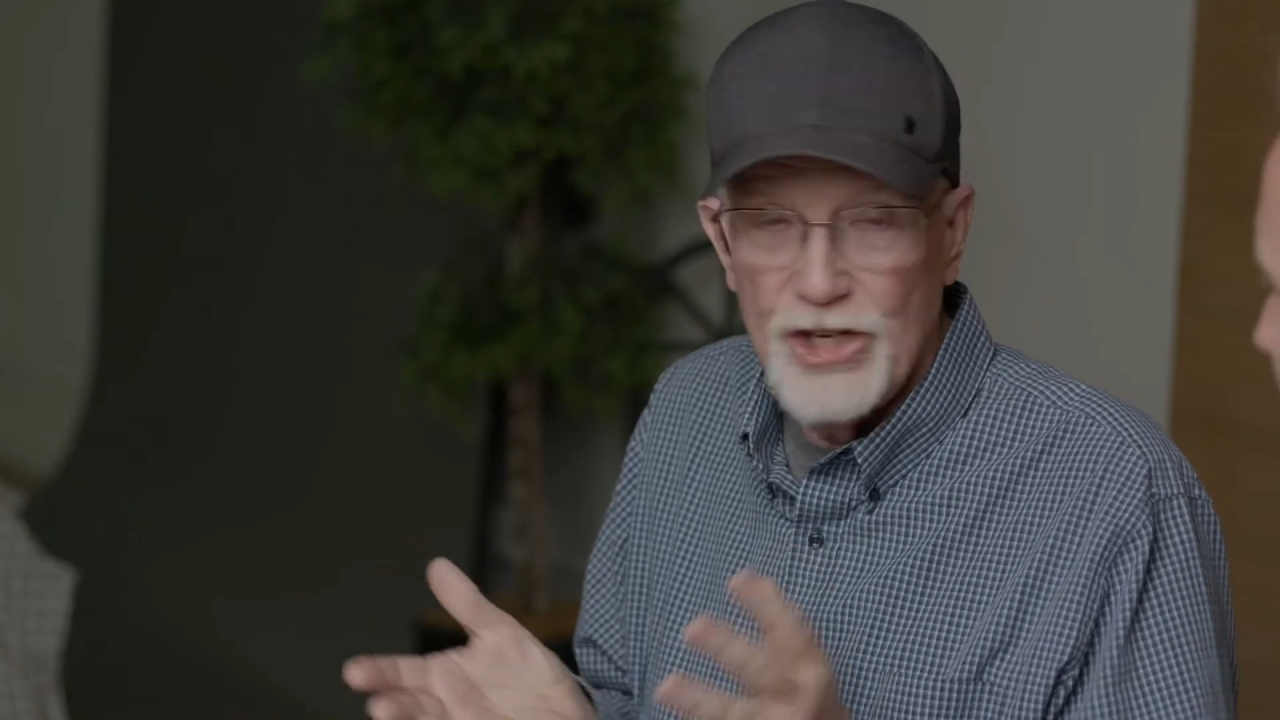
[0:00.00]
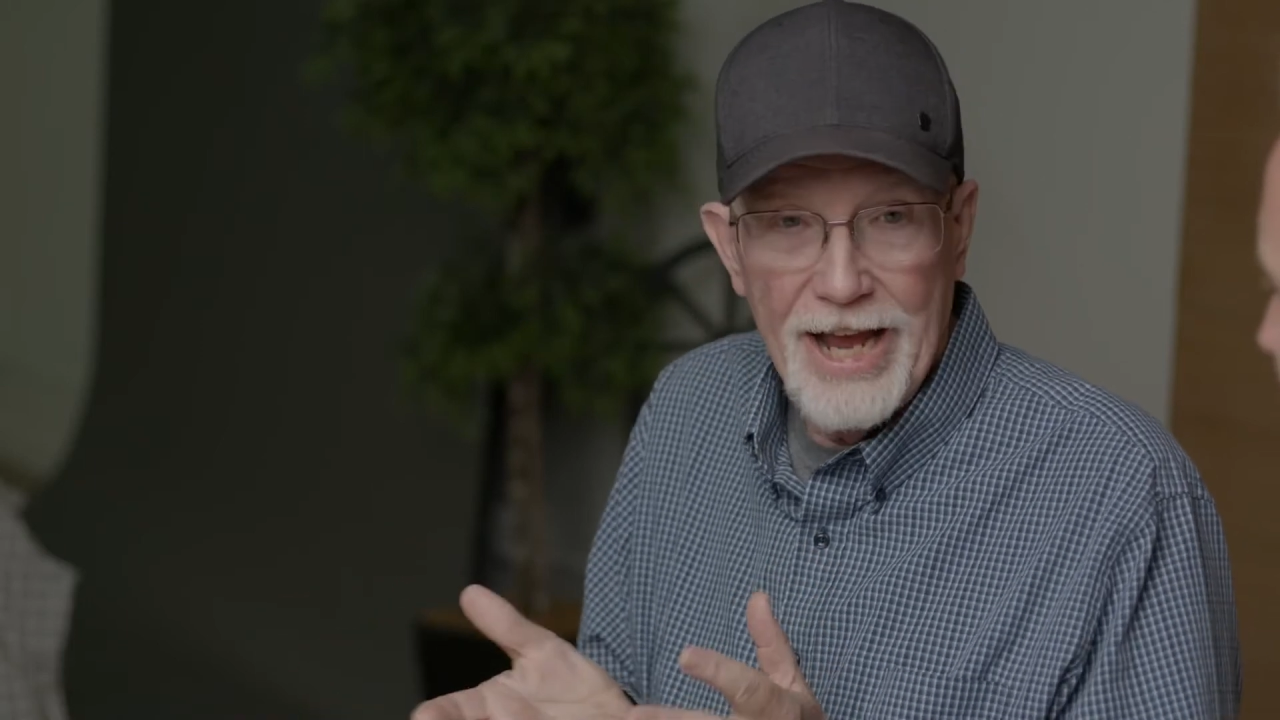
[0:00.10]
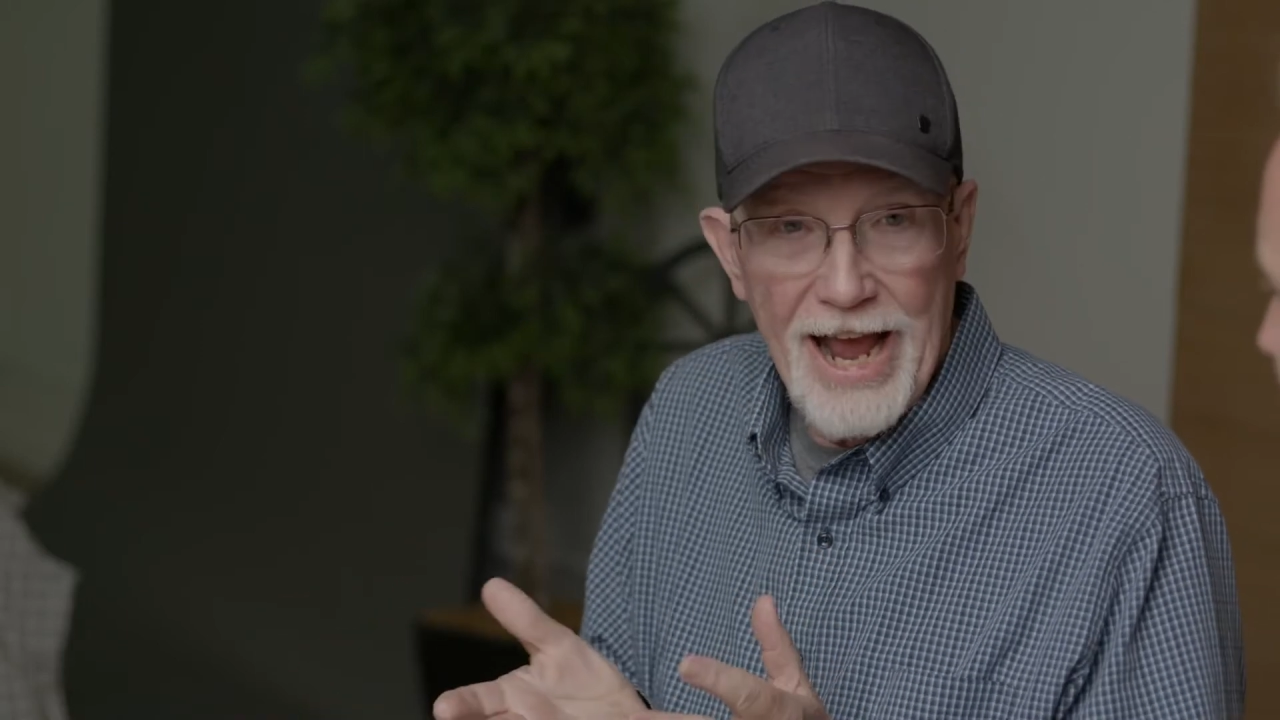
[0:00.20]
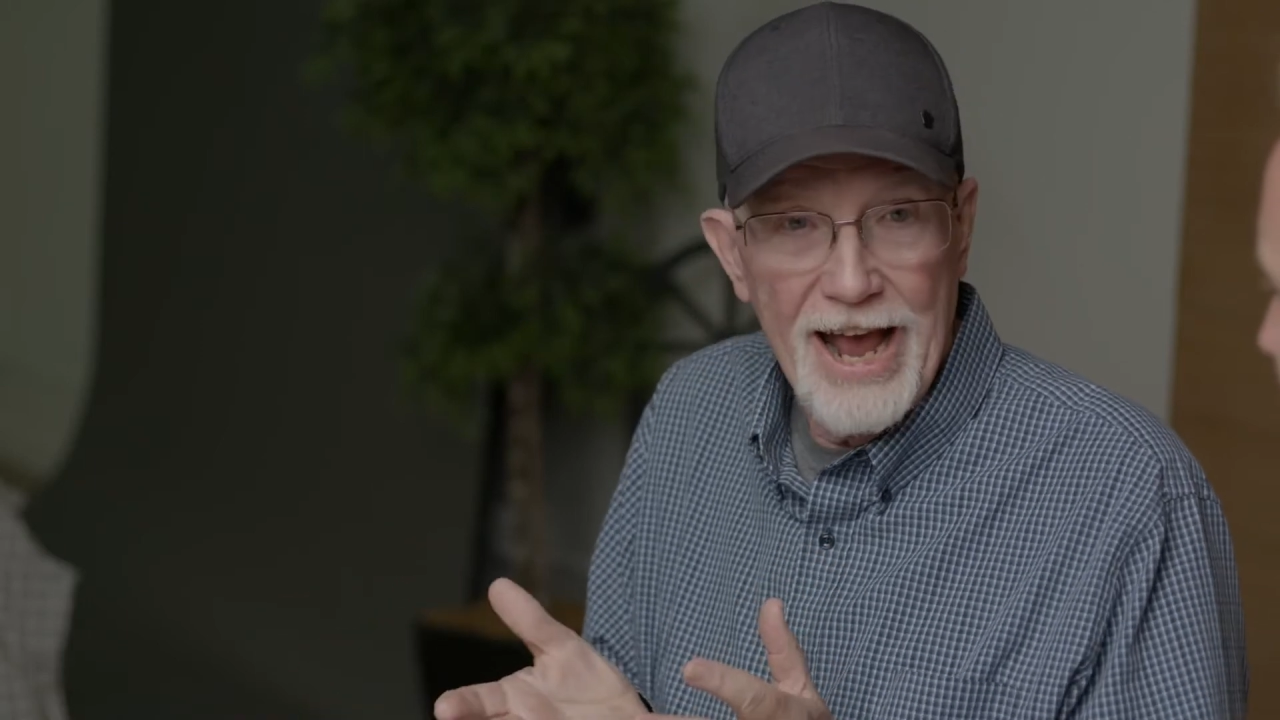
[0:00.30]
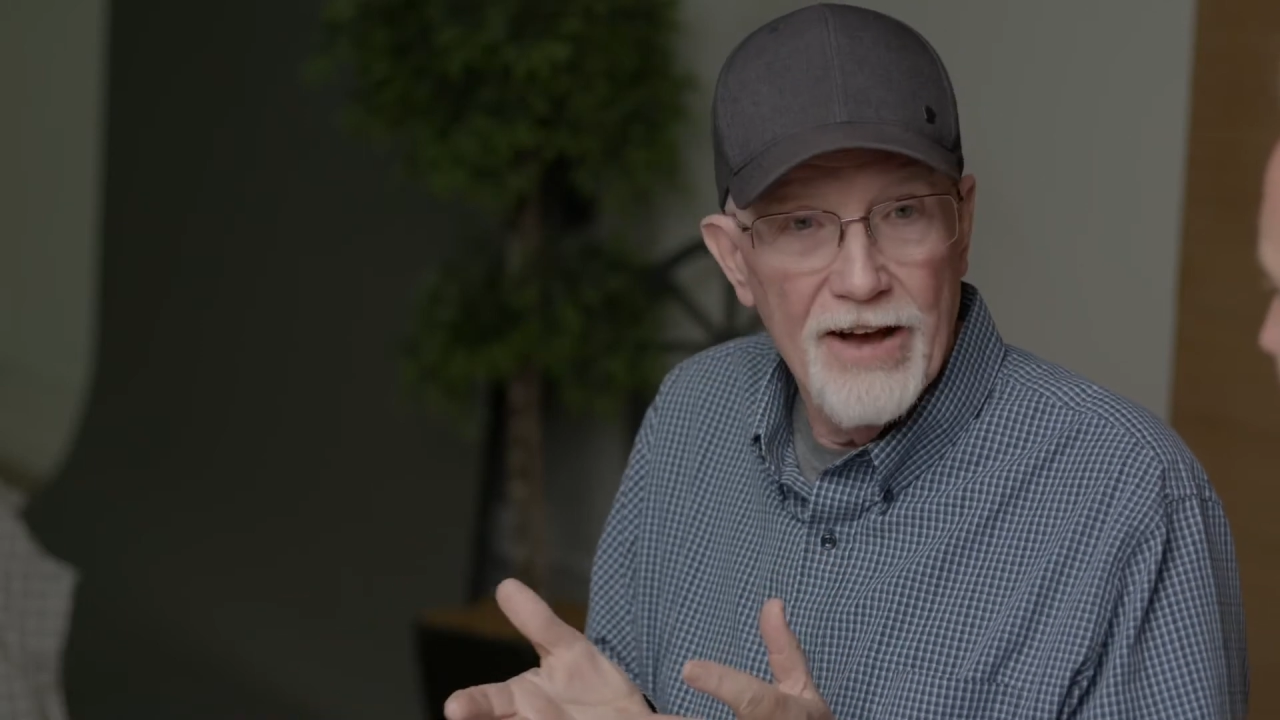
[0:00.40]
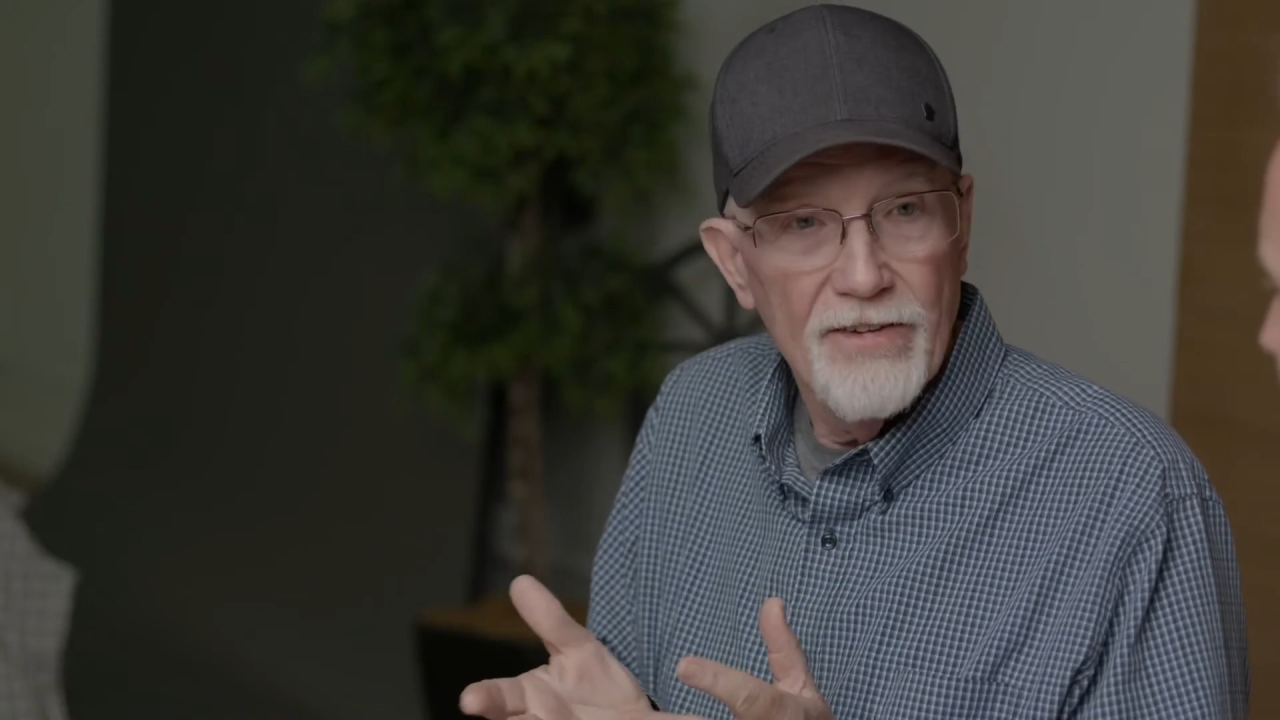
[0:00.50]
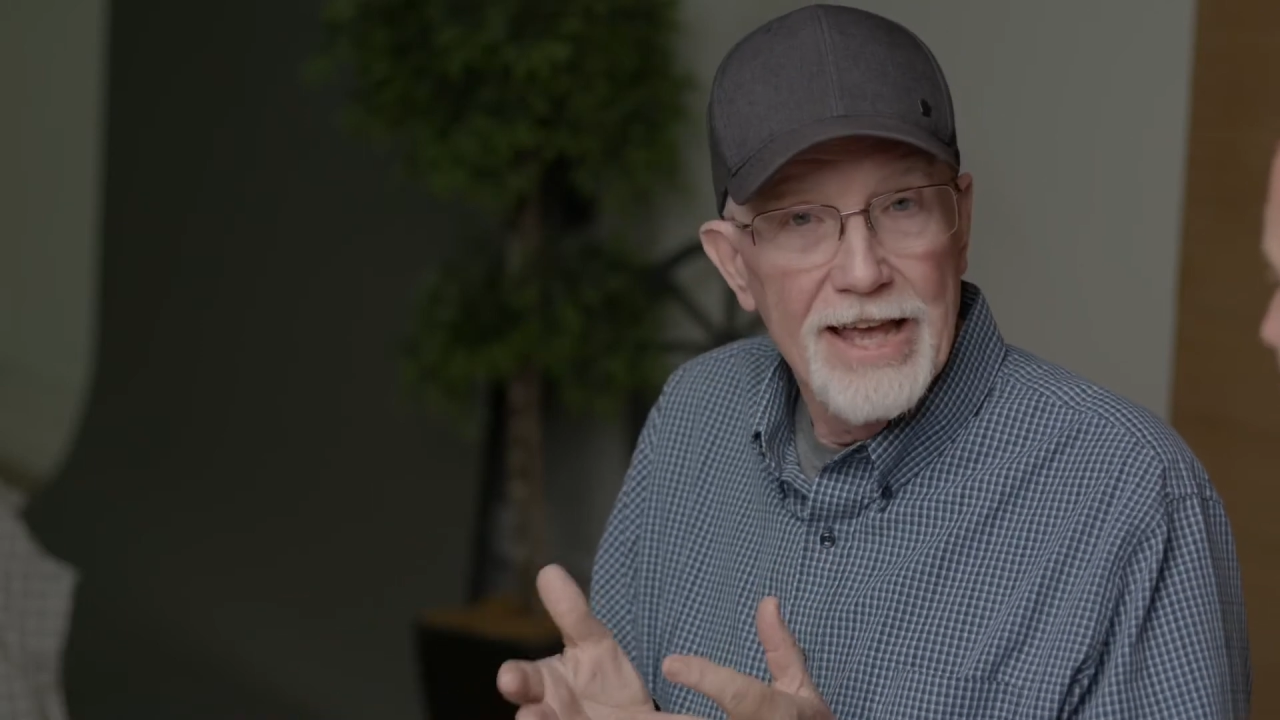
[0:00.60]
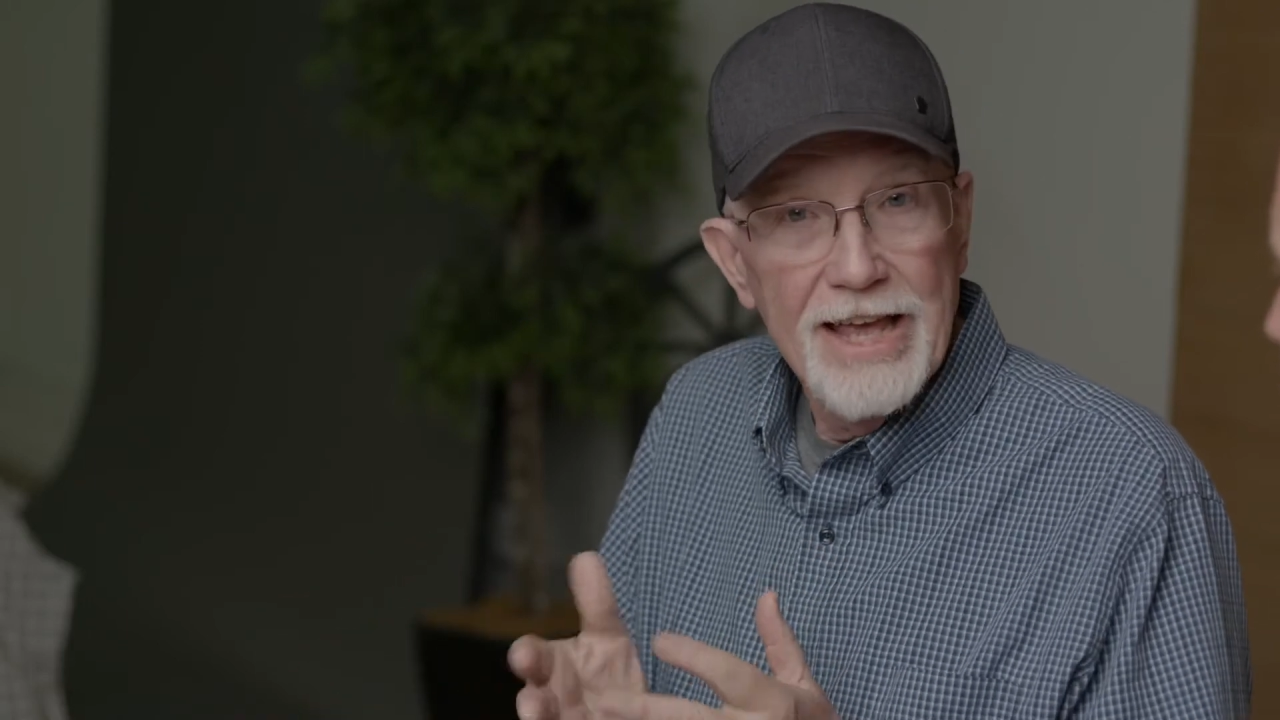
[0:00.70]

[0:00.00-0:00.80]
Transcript: you have.